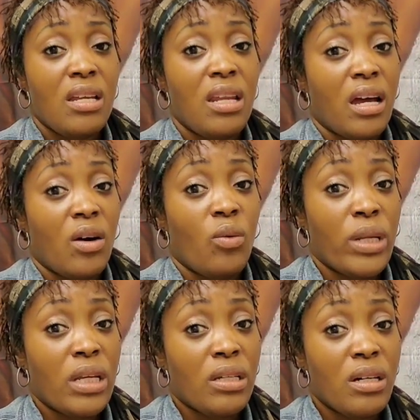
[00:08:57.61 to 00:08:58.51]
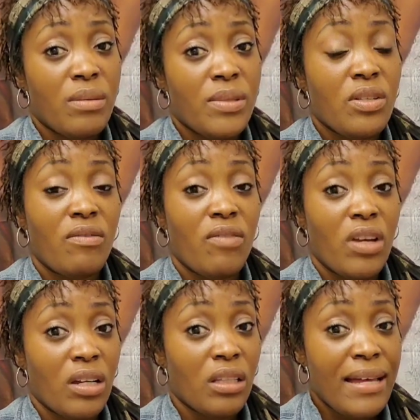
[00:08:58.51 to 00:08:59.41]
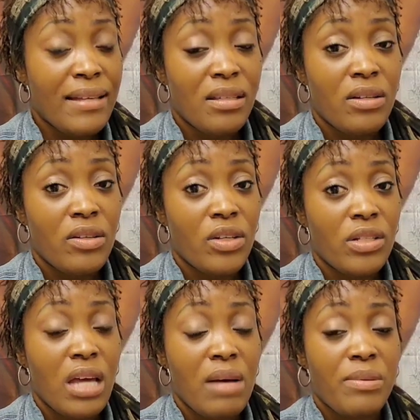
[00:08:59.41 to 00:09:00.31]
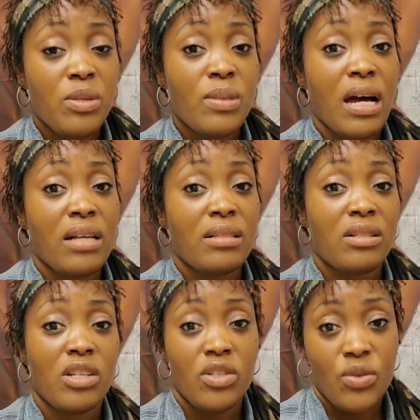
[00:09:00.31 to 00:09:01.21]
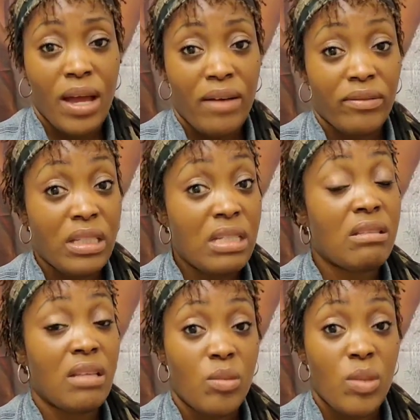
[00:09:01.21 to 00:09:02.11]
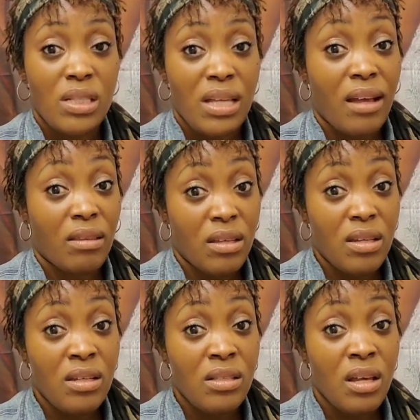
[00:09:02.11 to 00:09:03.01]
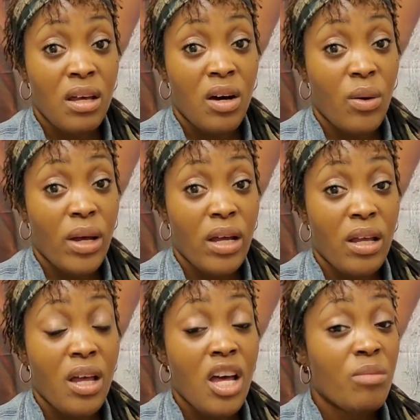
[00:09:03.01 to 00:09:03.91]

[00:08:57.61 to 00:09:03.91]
Now, when it comes to the very last day of your establishment, I suggest you have these same exact things. Okay,